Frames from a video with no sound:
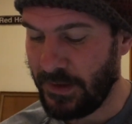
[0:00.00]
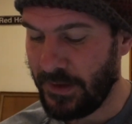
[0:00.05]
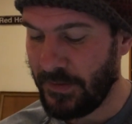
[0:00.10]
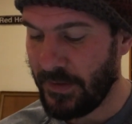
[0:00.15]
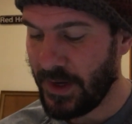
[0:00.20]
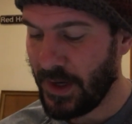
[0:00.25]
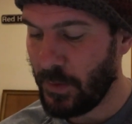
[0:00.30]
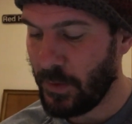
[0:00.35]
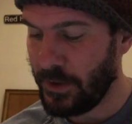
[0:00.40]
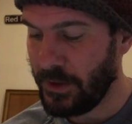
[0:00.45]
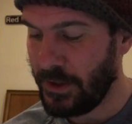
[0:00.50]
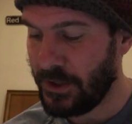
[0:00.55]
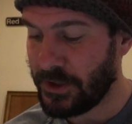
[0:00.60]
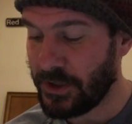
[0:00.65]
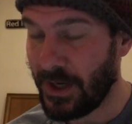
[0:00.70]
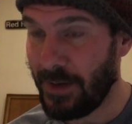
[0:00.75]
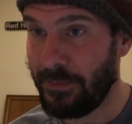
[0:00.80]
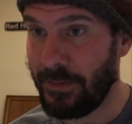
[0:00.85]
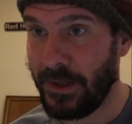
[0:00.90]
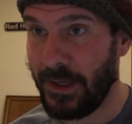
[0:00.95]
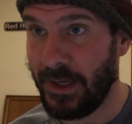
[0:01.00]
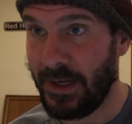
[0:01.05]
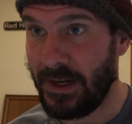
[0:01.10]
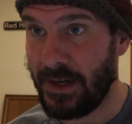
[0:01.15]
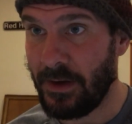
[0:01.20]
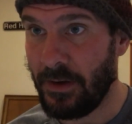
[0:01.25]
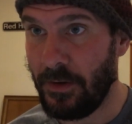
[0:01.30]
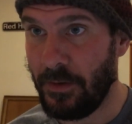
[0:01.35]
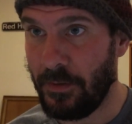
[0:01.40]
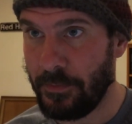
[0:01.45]
and then I want you to try playing it at
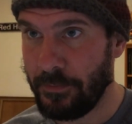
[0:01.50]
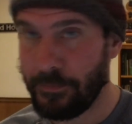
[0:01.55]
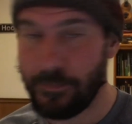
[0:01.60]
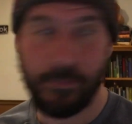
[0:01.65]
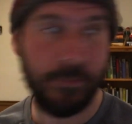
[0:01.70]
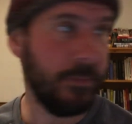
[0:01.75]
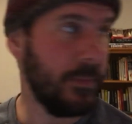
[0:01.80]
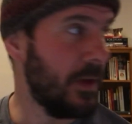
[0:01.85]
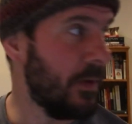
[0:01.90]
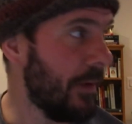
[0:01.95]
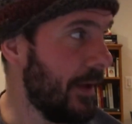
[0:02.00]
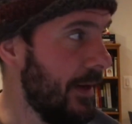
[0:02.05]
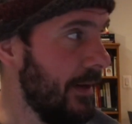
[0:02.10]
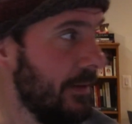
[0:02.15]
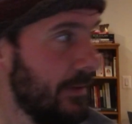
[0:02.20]
home. You ready?